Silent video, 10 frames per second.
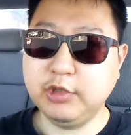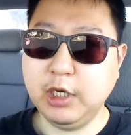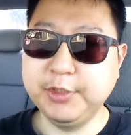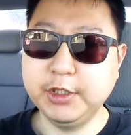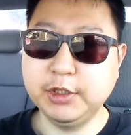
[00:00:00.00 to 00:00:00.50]

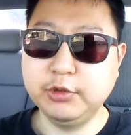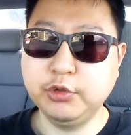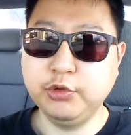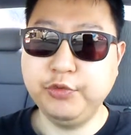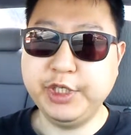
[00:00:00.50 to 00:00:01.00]
probably
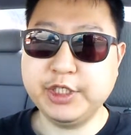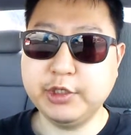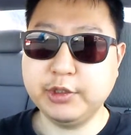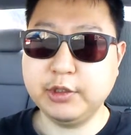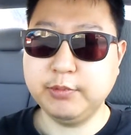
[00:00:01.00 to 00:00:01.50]
two
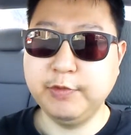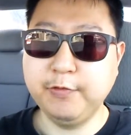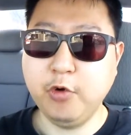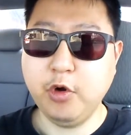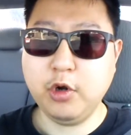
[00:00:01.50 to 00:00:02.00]
weeks
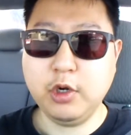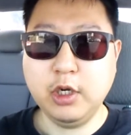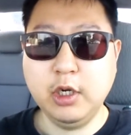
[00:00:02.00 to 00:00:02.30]
before